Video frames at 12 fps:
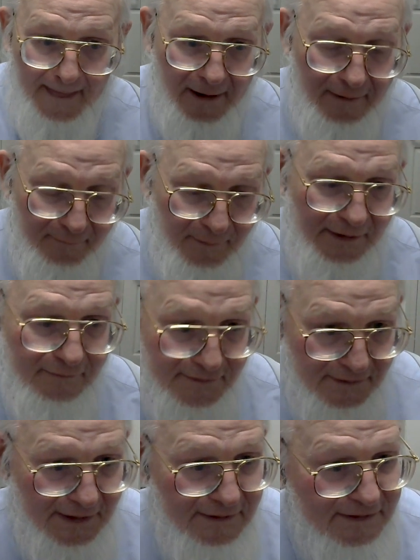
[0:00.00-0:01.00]
I mean,
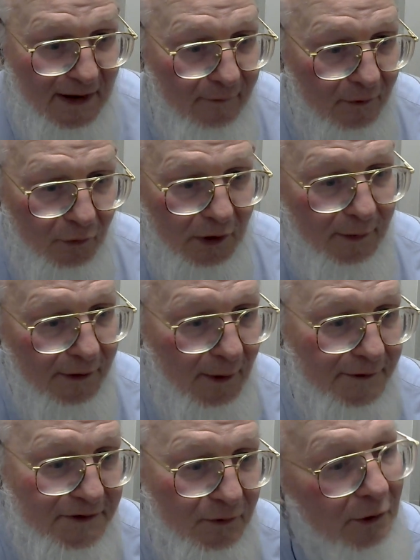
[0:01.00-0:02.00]
some of them were, but
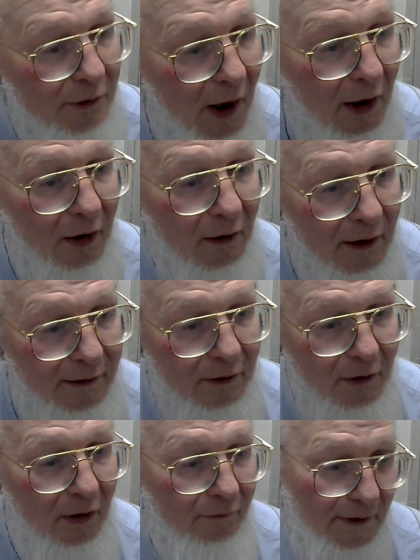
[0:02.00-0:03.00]
most of them were not in
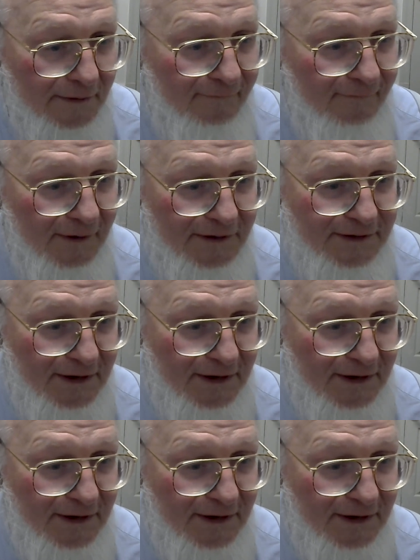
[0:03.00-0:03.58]
the long run very